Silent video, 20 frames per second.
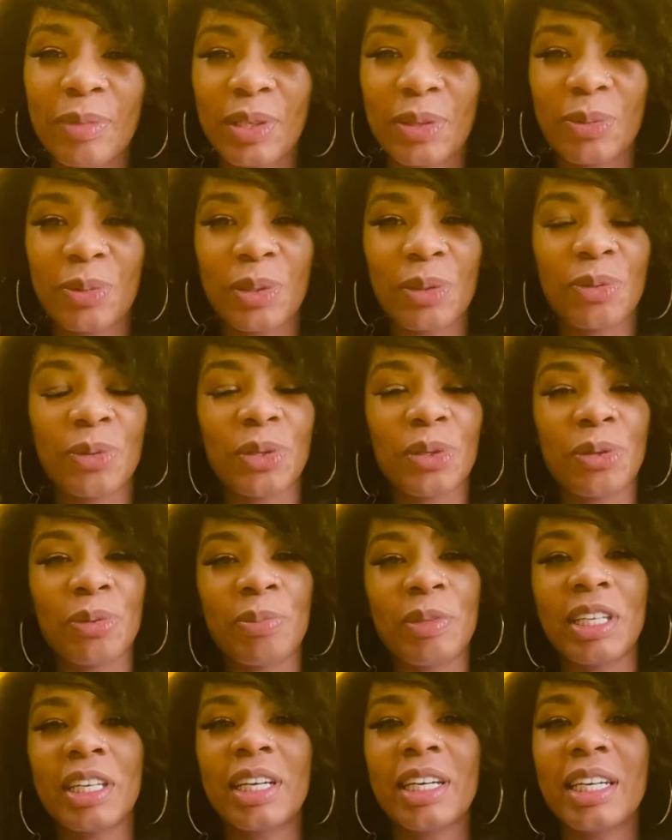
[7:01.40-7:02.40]
with you
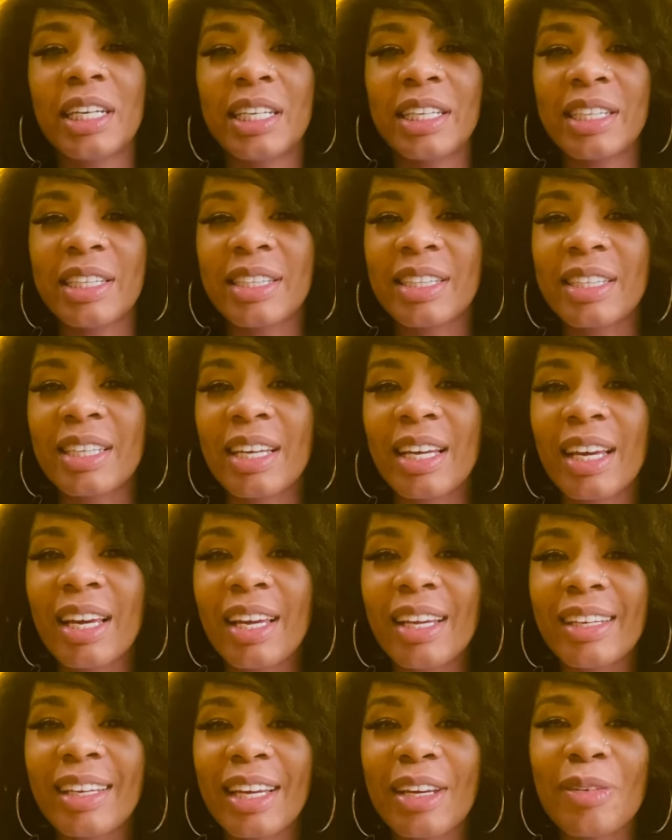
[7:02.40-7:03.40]
because
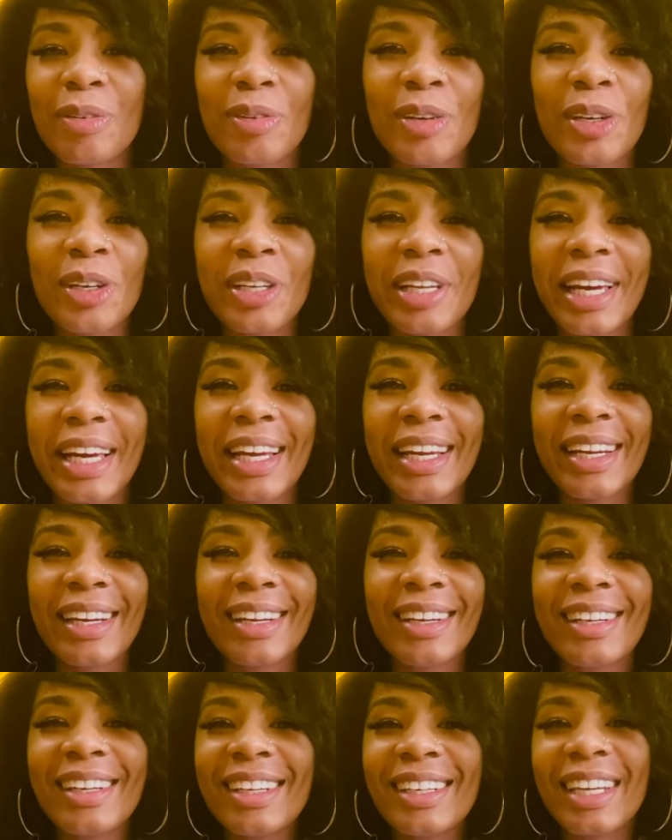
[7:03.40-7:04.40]
they feel like
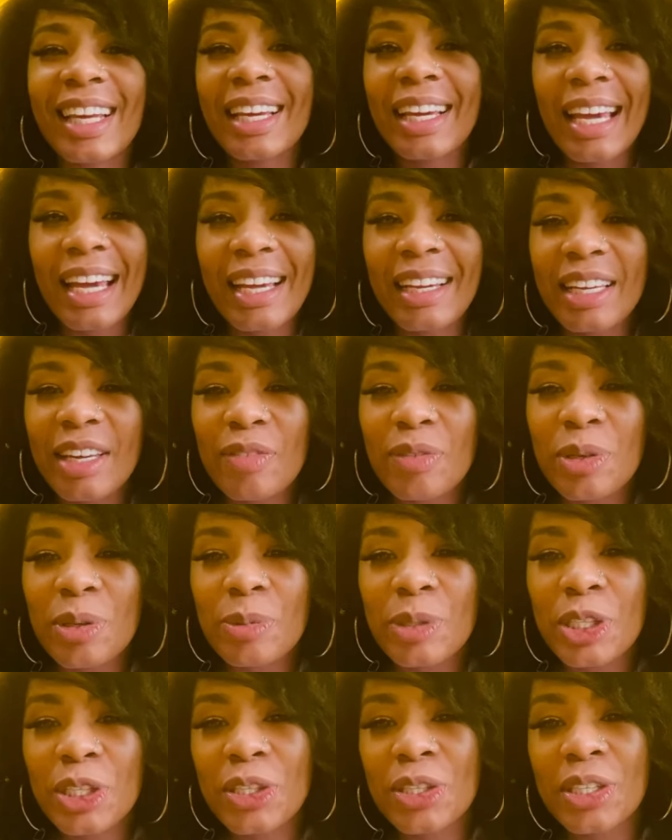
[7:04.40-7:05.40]
they can't give you
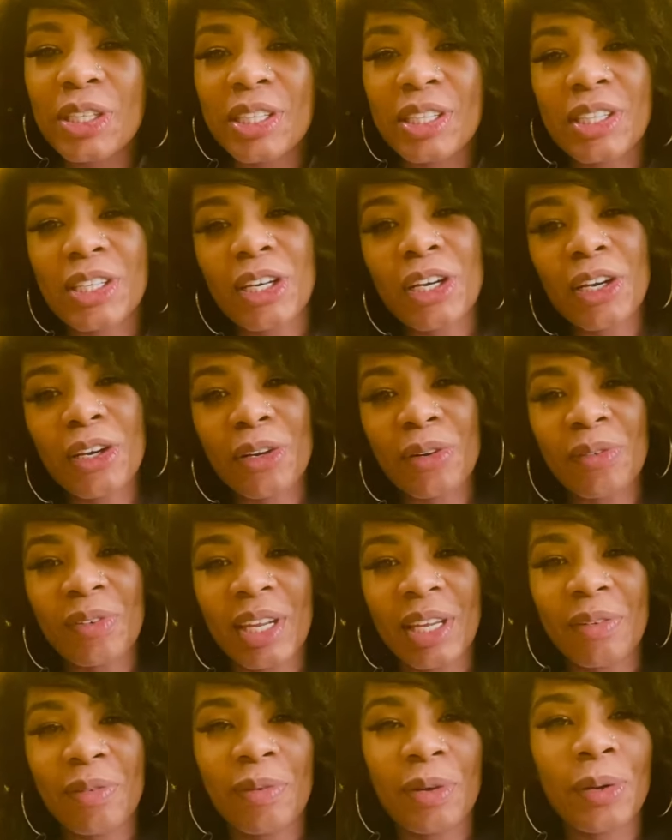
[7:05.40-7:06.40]
what you deserve.
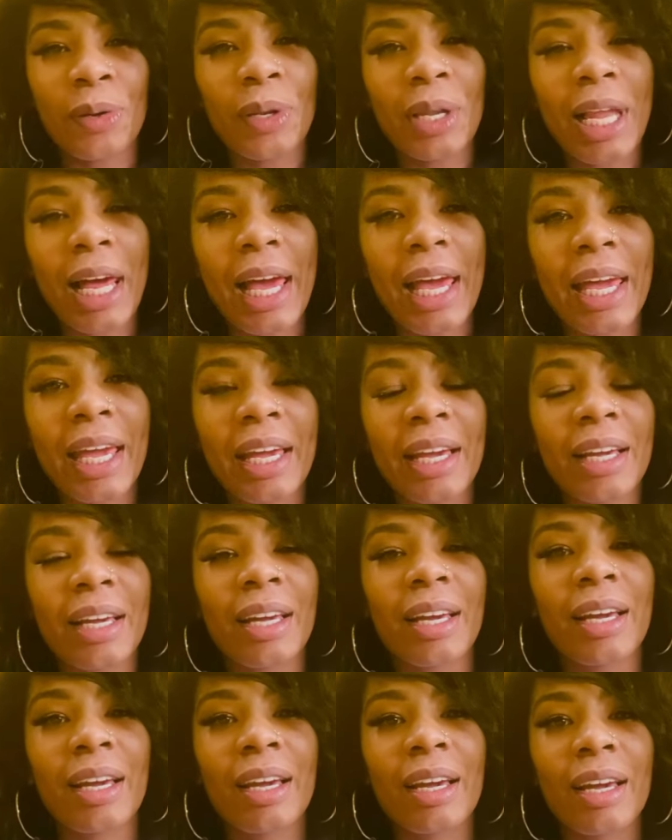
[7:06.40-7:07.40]
They feel like
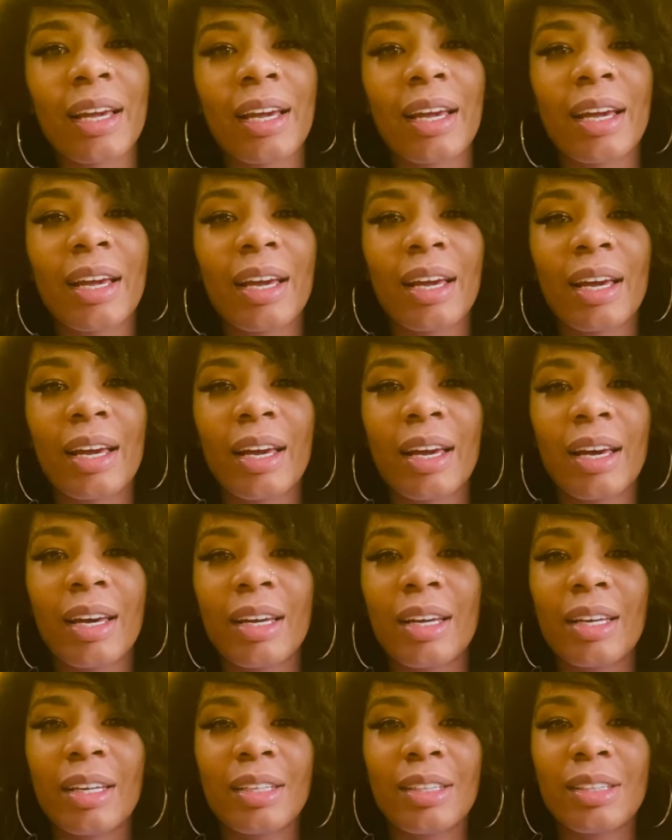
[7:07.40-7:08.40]

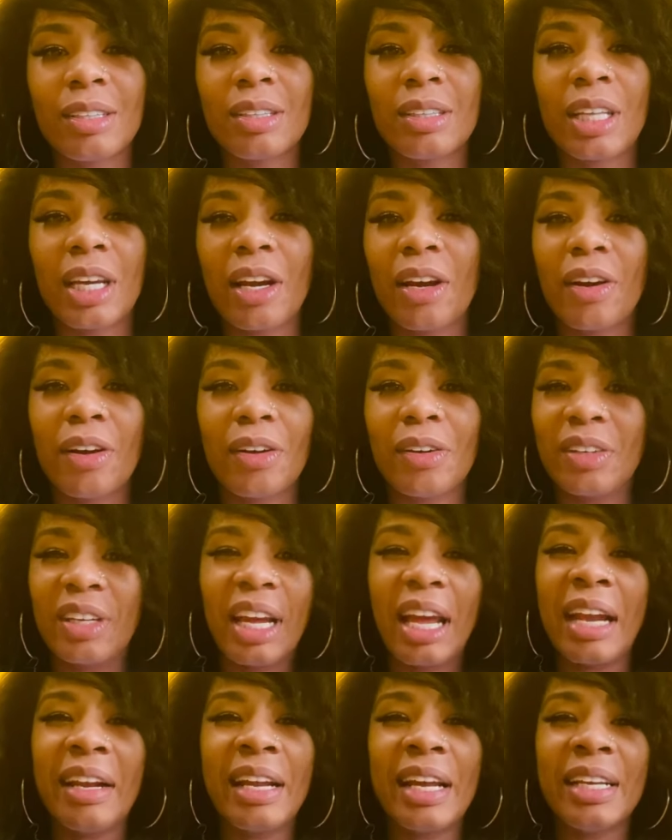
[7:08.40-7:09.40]
they're,
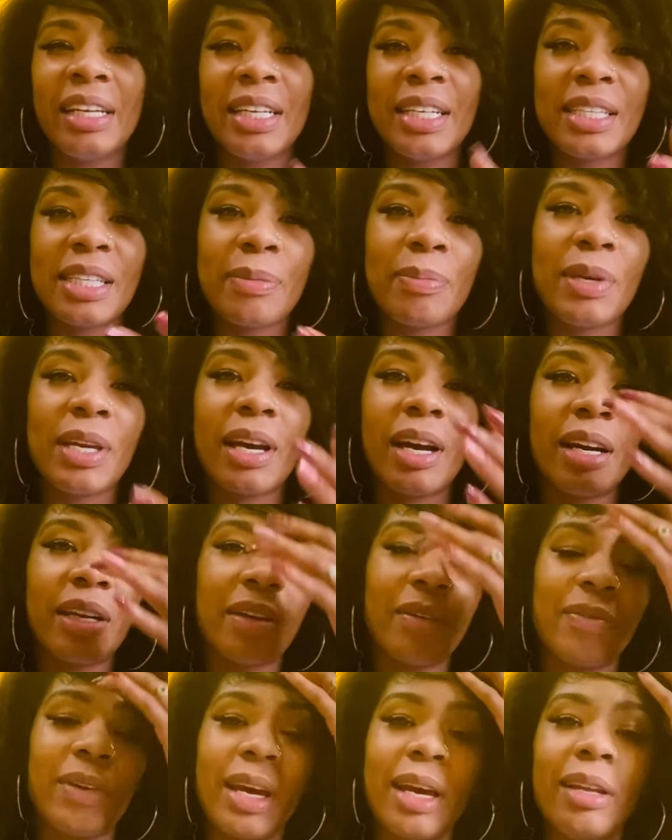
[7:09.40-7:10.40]
they they need to be
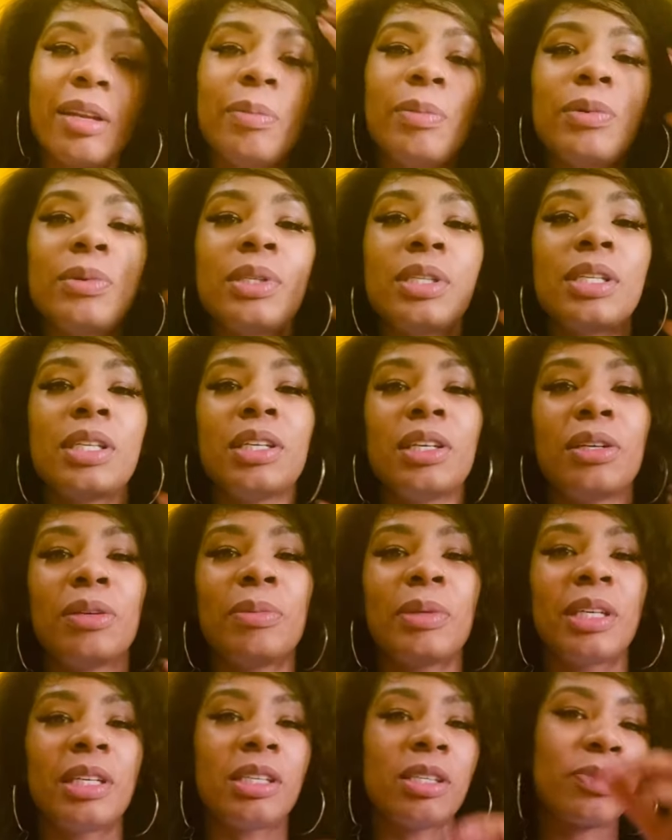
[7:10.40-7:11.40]
unavailable to you
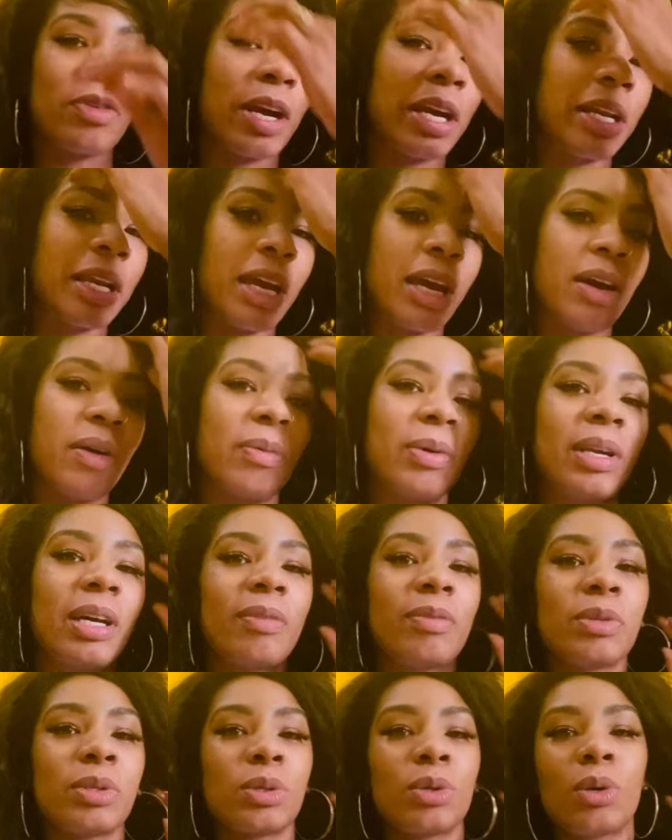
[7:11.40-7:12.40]
because right now
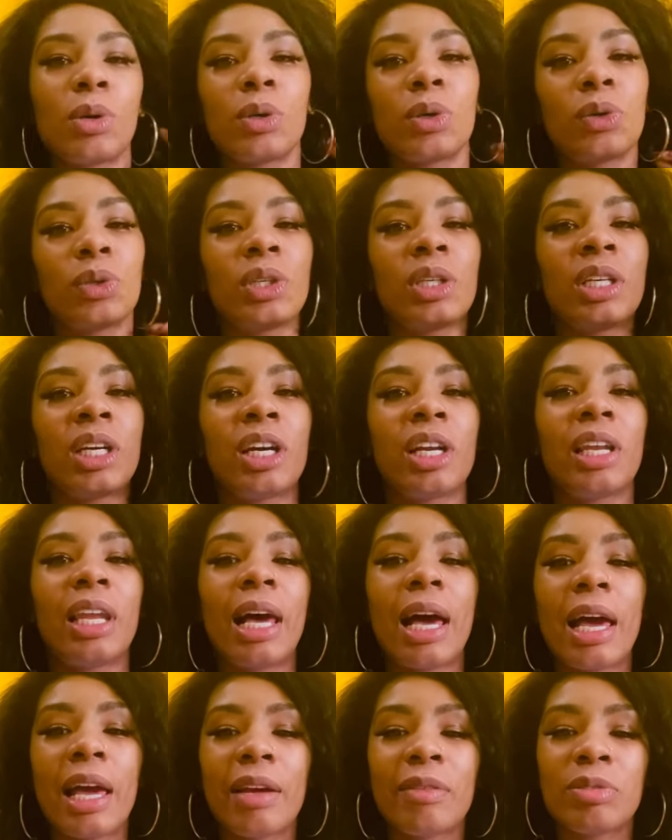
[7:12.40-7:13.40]
whatever's going on in their
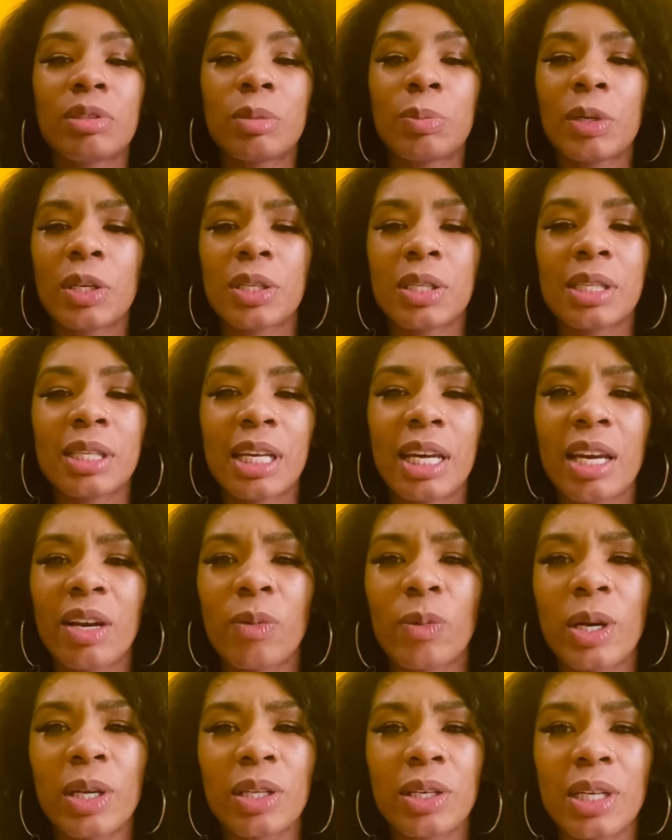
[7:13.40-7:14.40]
life, spirit's saying
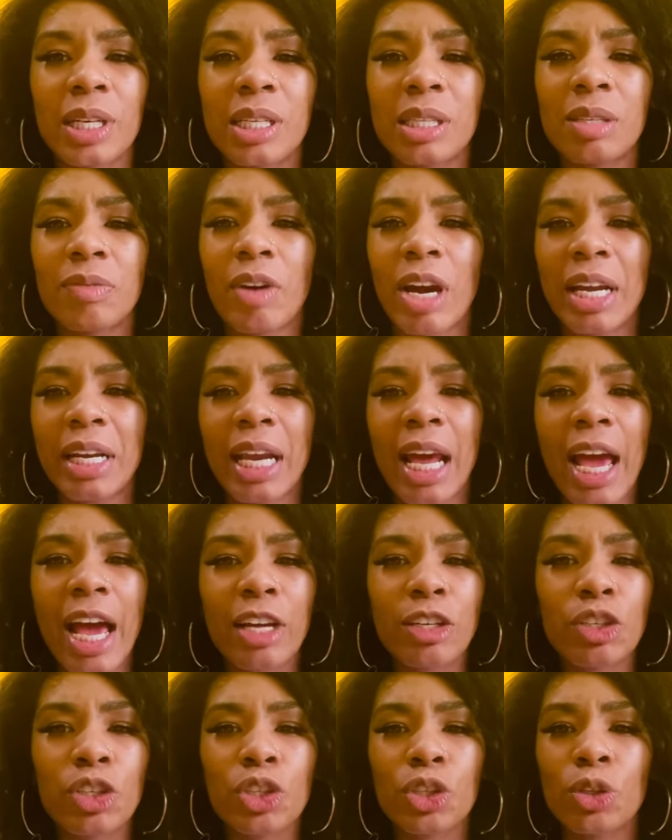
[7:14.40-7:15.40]
whether it's
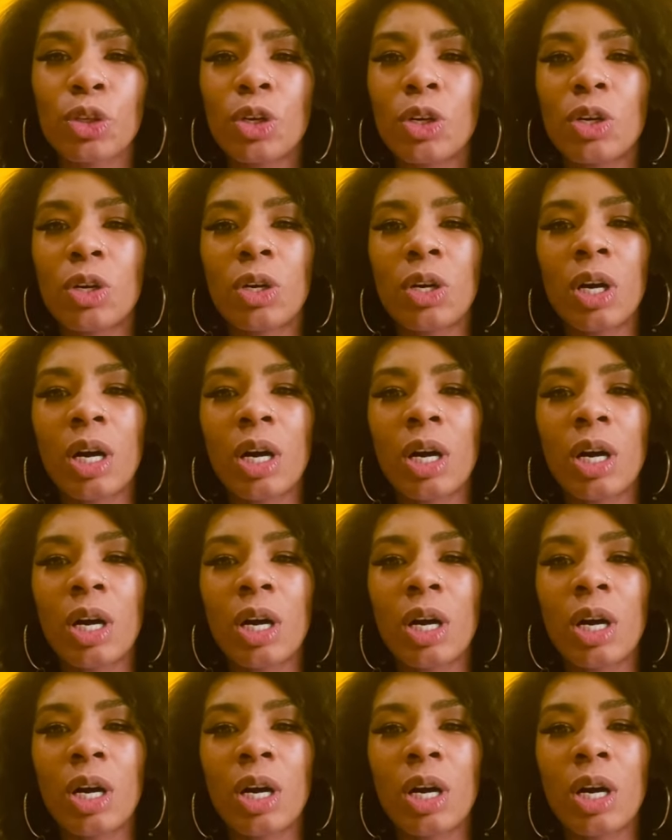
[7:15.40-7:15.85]
financial,